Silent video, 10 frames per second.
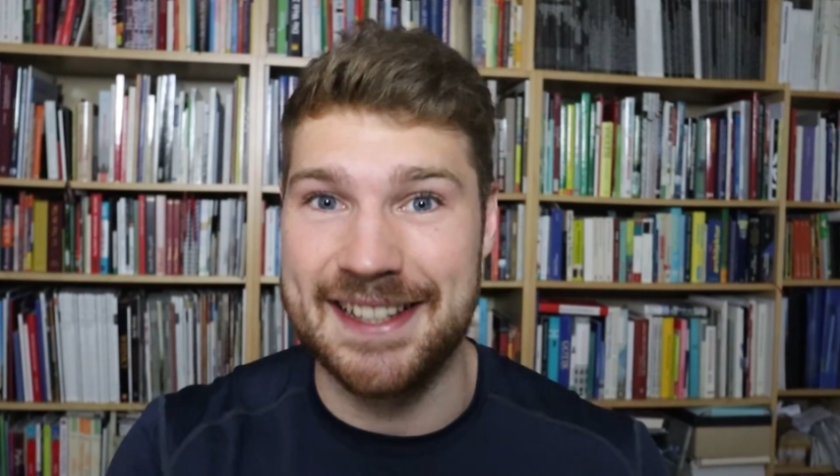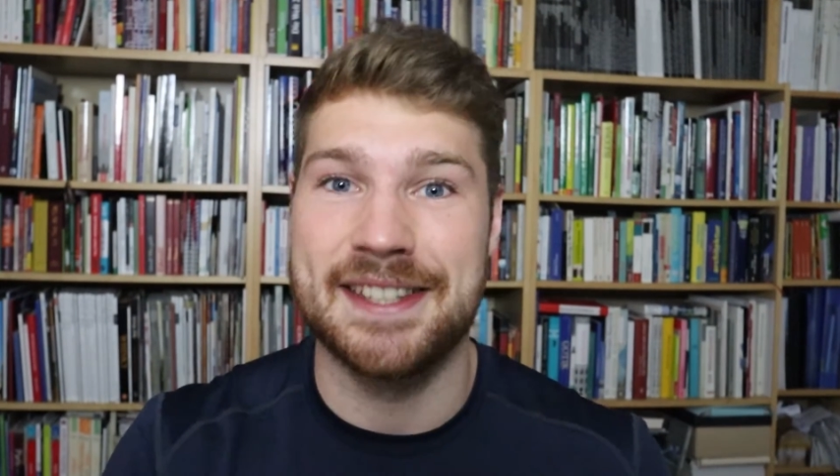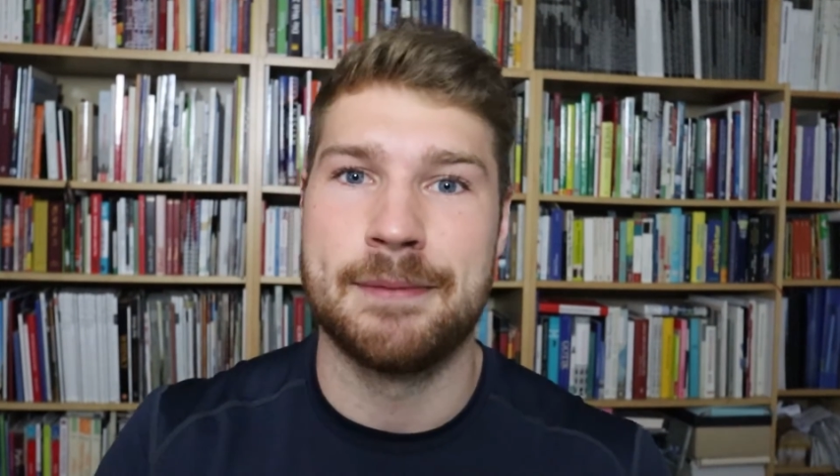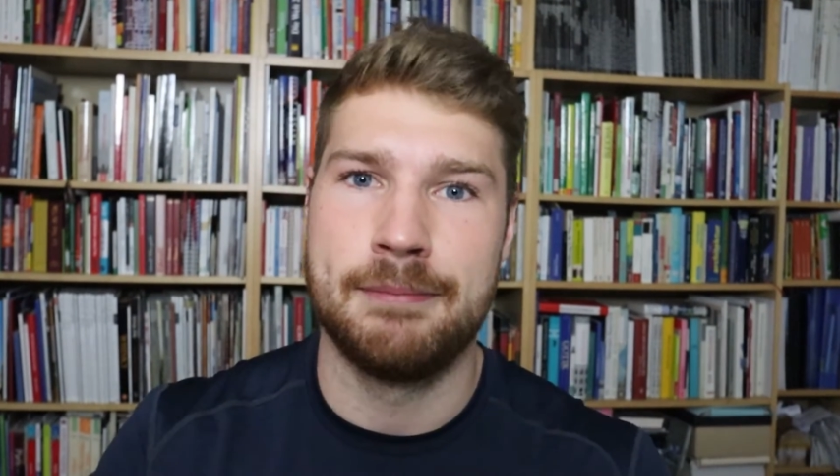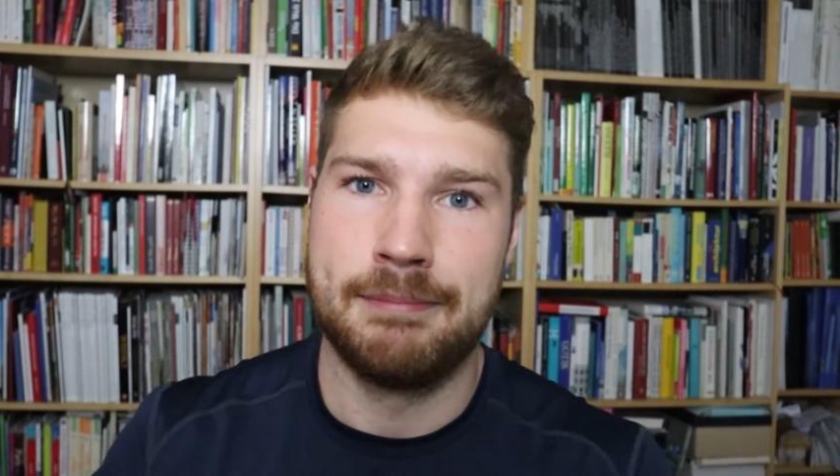
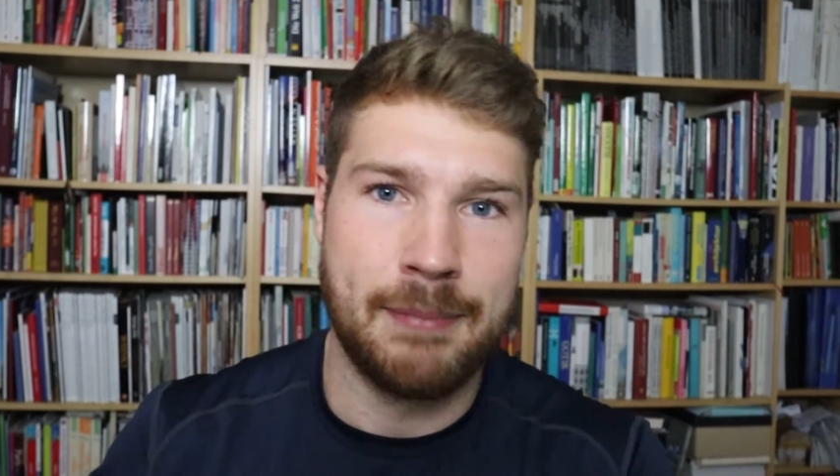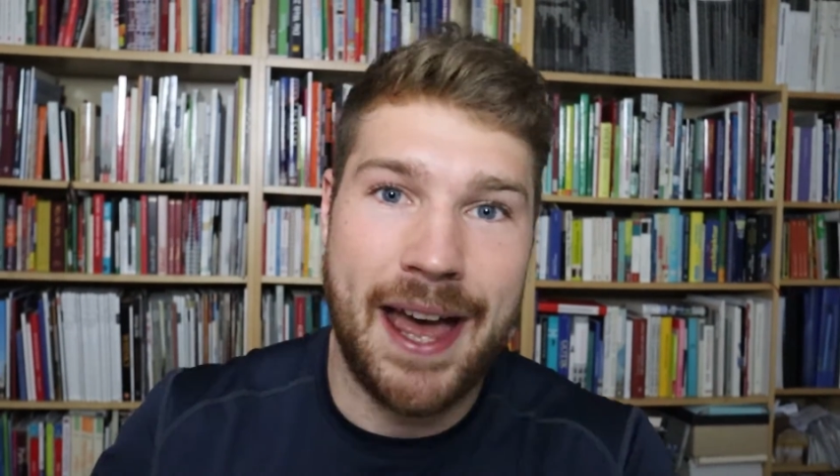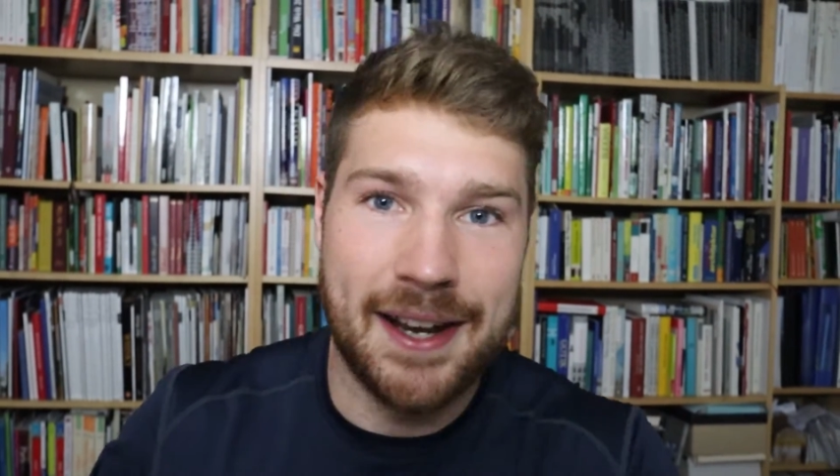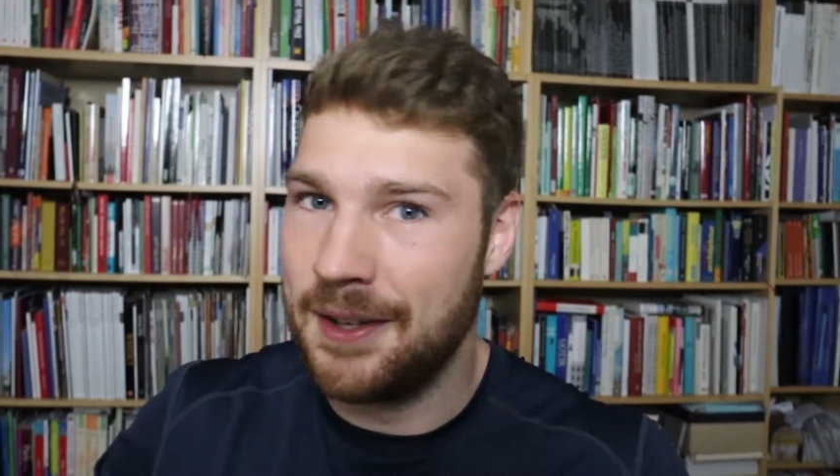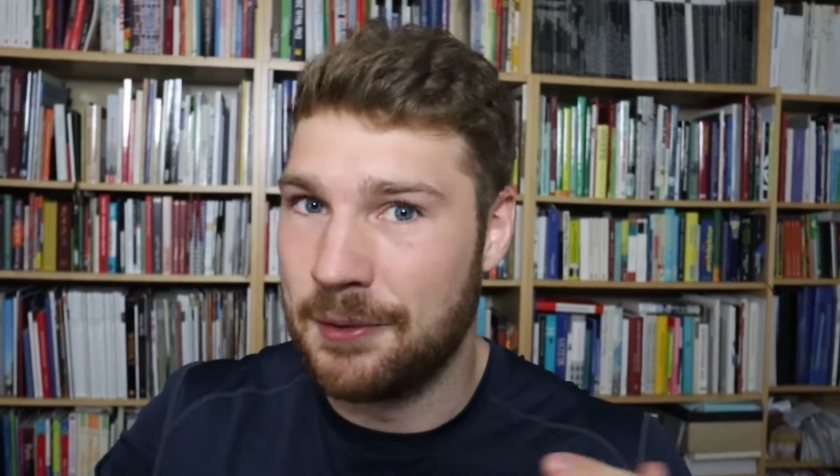is
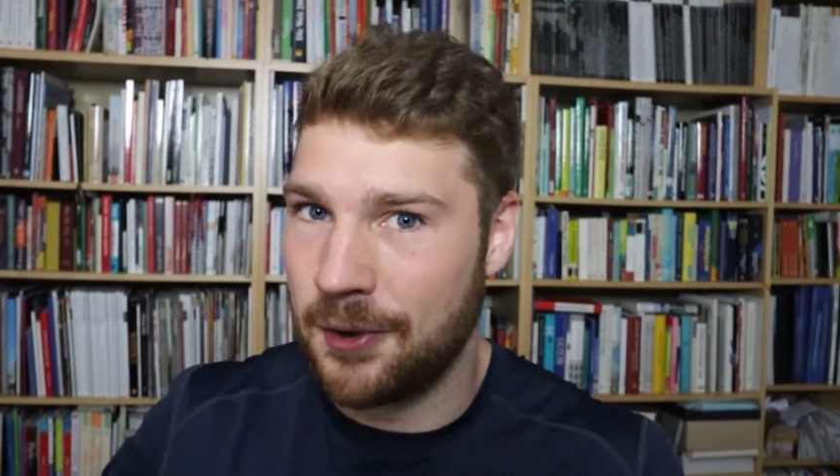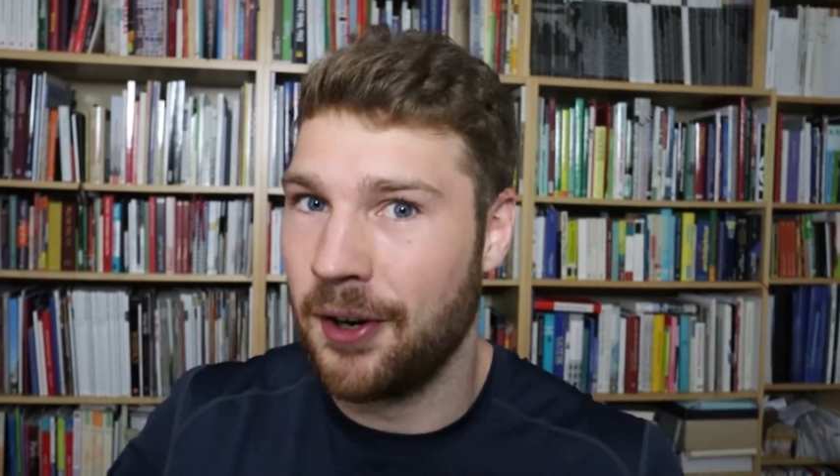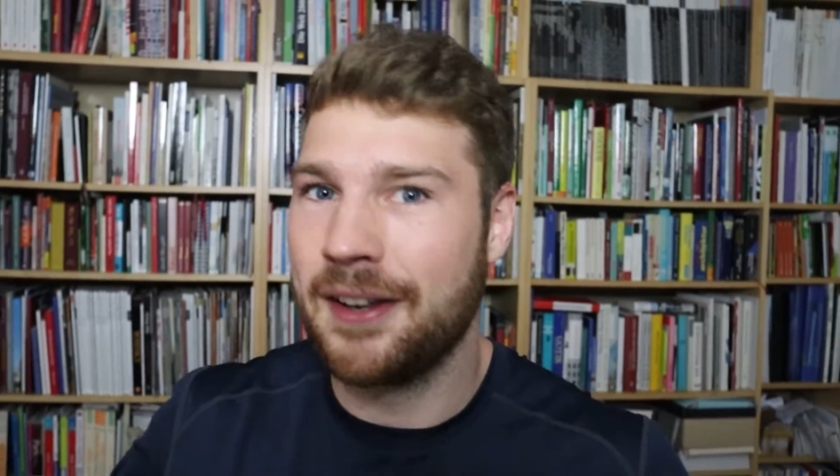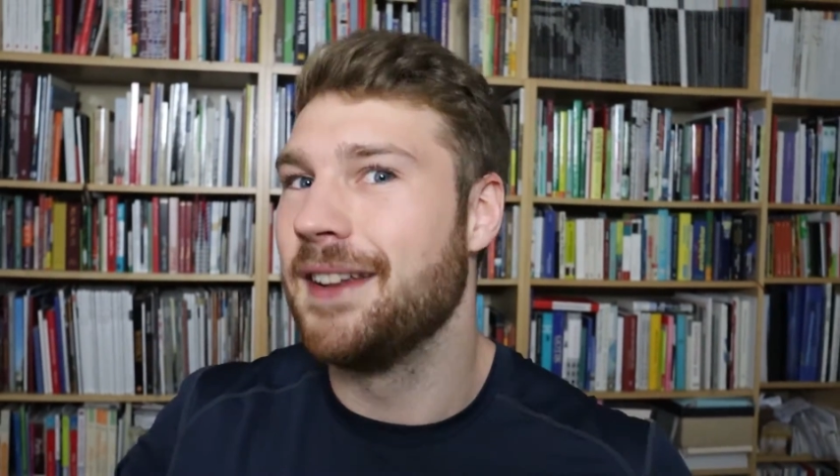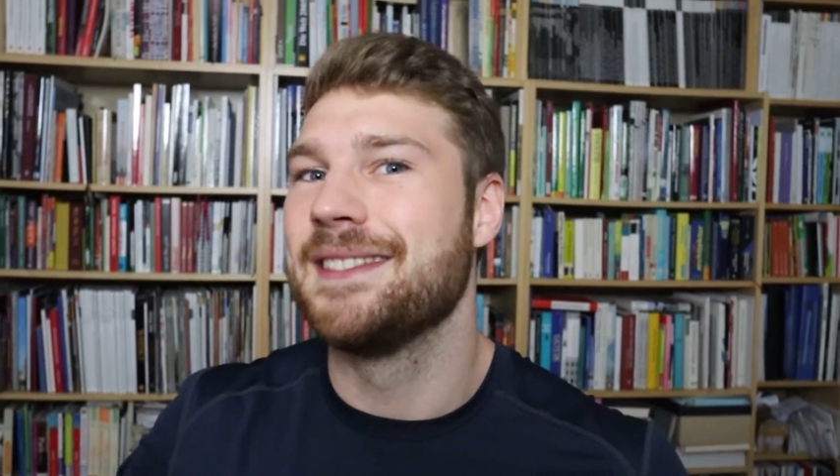bad and
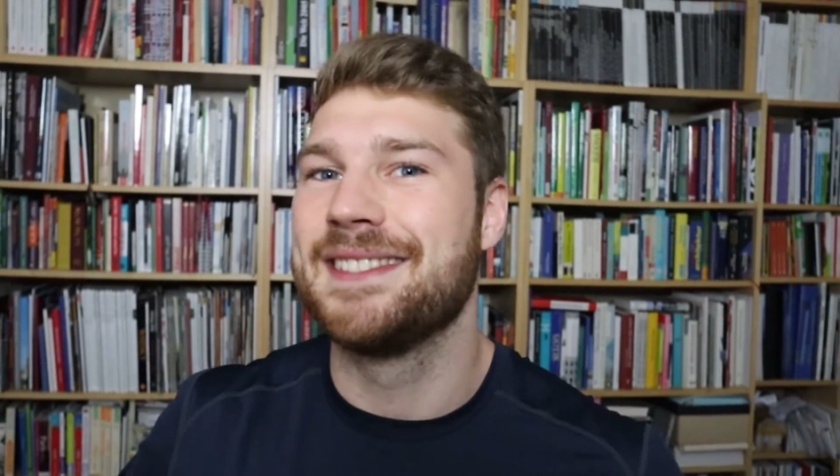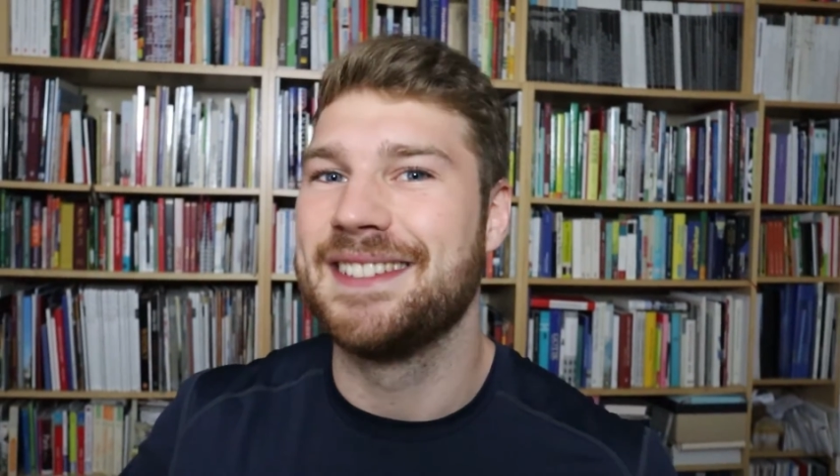wrong and